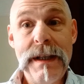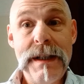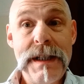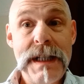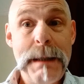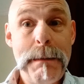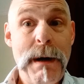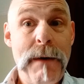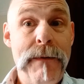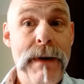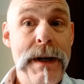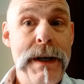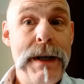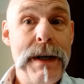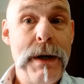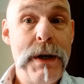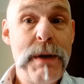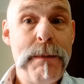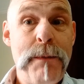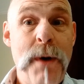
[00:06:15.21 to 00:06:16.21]
see my
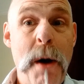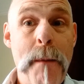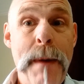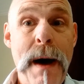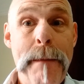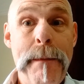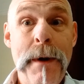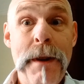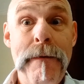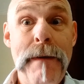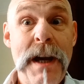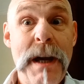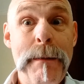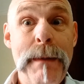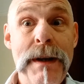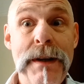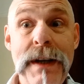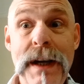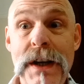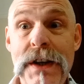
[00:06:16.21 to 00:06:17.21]
videos pop up on
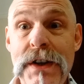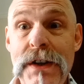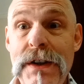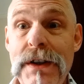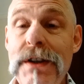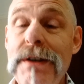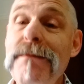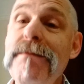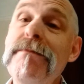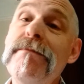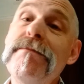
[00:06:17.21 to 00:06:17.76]
recommendations,